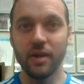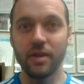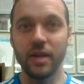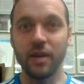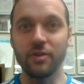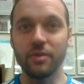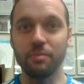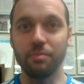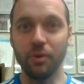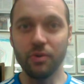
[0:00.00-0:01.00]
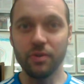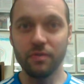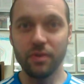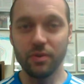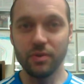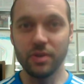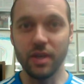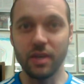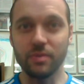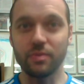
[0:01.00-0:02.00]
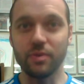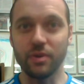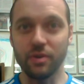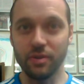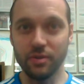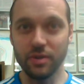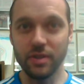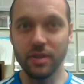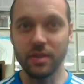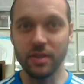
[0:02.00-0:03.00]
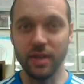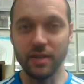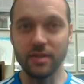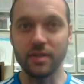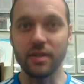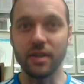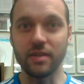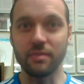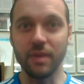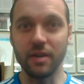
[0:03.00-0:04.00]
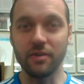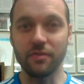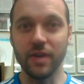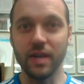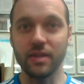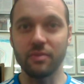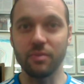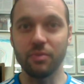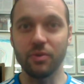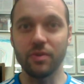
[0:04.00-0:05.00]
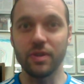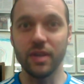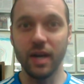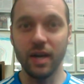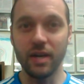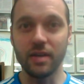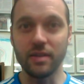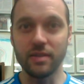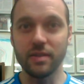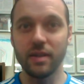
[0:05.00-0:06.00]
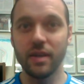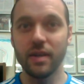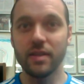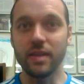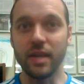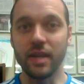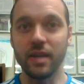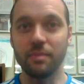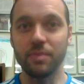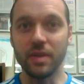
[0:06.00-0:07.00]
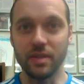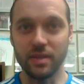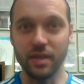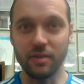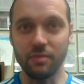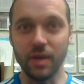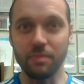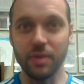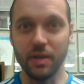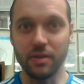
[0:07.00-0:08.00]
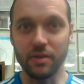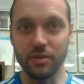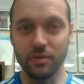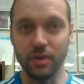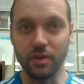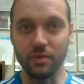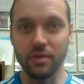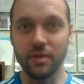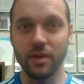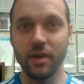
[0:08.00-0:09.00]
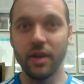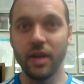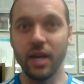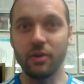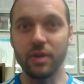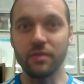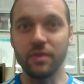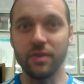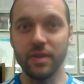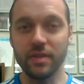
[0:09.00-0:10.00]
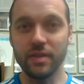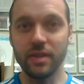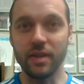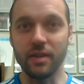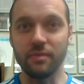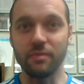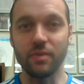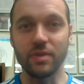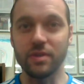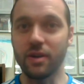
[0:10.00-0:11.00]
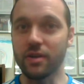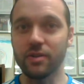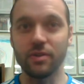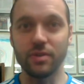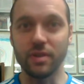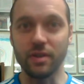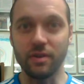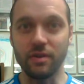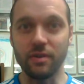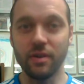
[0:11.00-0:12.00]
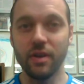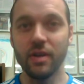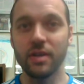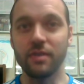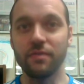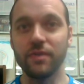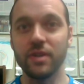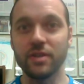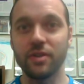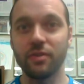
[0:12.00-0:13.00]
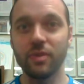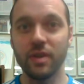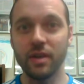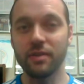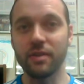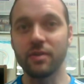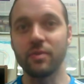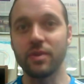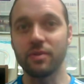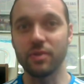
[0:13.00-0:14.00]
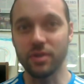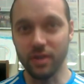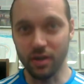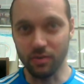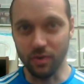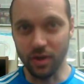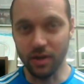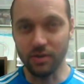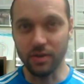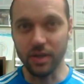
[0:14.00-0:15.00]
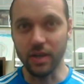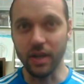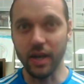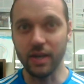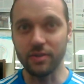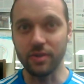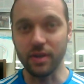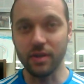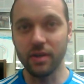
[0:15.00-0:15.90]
Now, both of those games were closely contested. As a matter of fact, they were both ties that ended up being settled by penalty shootouts. However, this game was not close at all. It finished 3-0 with Cristiano Ronaldo getting a hat-trick.